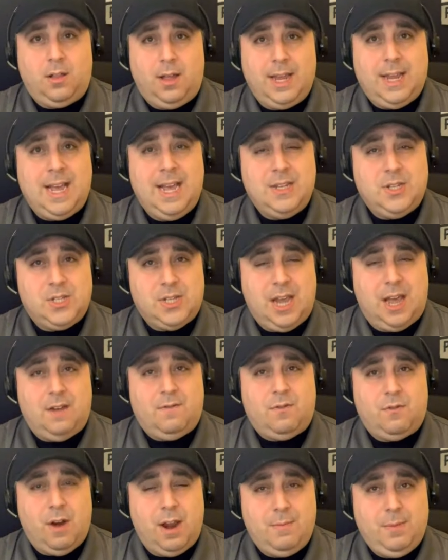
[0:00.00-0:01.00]
Like I
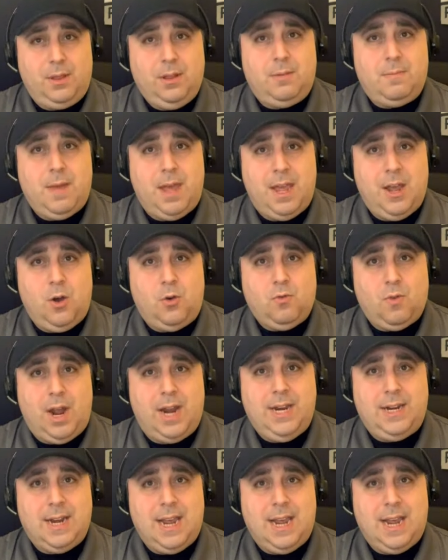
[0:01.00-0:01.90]
said, Vrabel and Mayo right